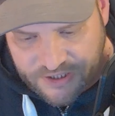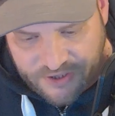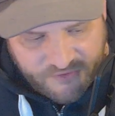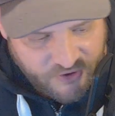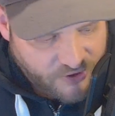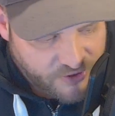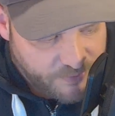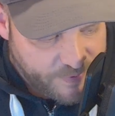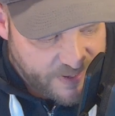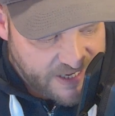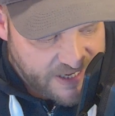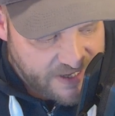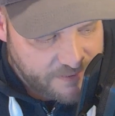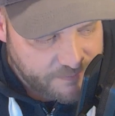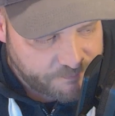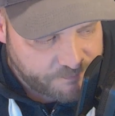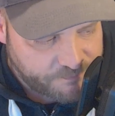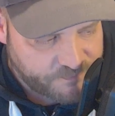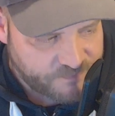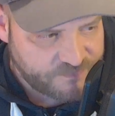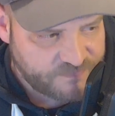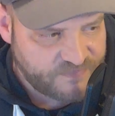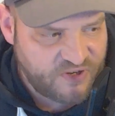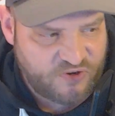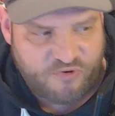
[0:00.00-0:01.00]
You've got to be a
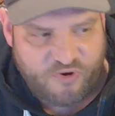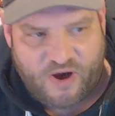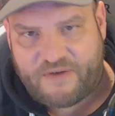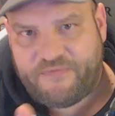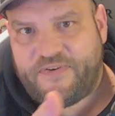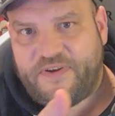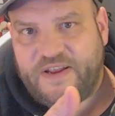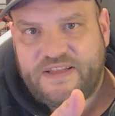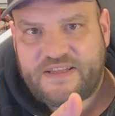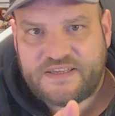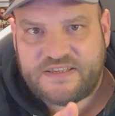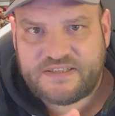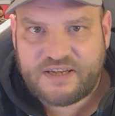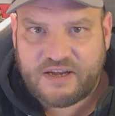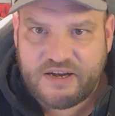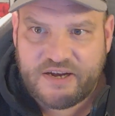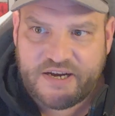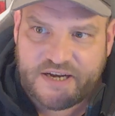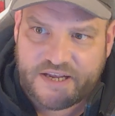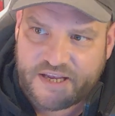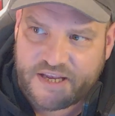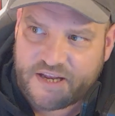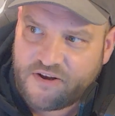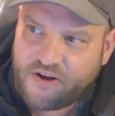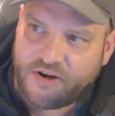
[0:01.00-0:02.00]
graphic
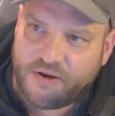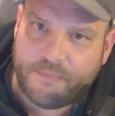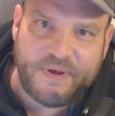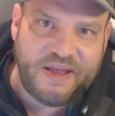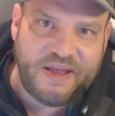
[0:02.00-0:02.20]
designer, you've got to